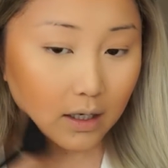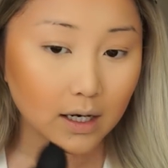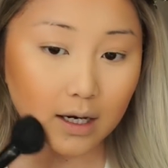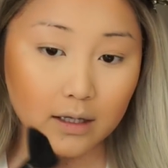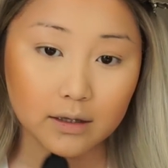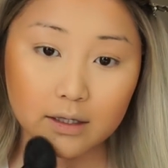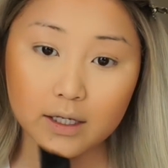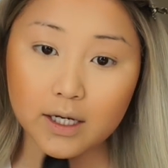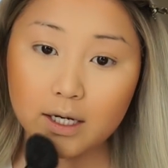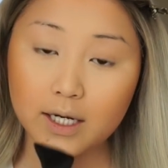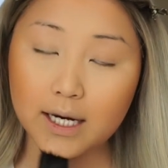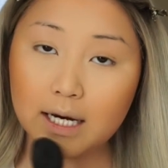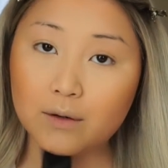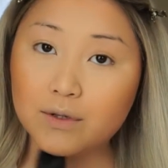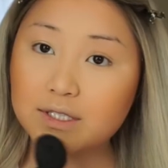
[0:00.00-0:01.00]
And then
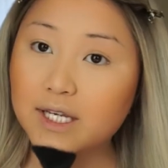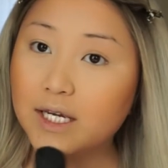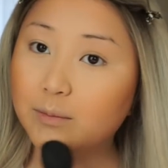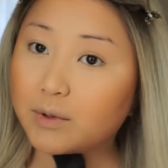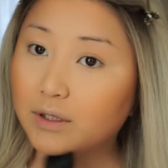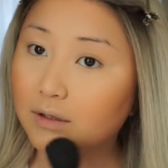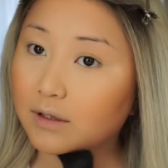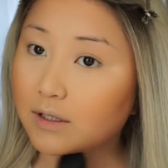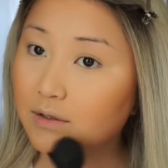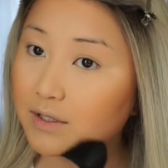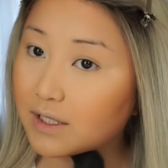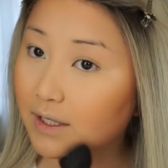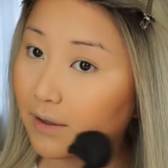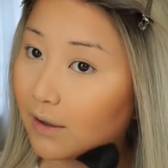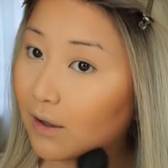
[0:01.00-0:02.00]
I was able to
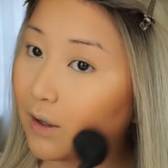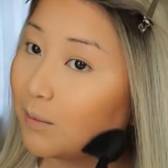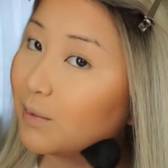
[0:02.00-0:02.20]
lose it all,